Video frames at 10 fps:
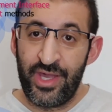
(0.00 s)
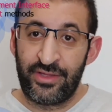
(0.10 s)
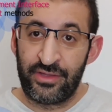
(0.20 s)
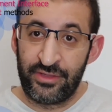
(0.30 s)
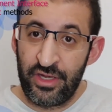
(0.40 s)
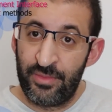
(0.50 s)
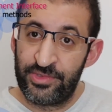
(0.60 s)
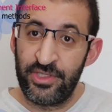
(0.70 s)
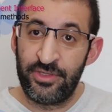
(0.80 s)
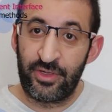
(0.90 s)
create an
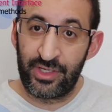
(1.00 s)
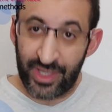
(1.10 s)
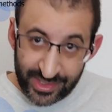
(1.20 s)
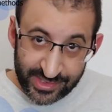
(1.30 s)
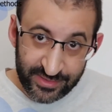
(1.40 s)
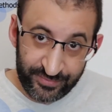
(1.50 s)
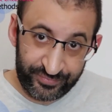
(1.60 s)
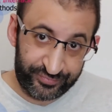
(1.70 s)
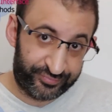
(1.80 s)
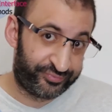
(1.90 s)
anonymous inner
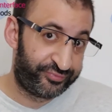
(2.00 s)
class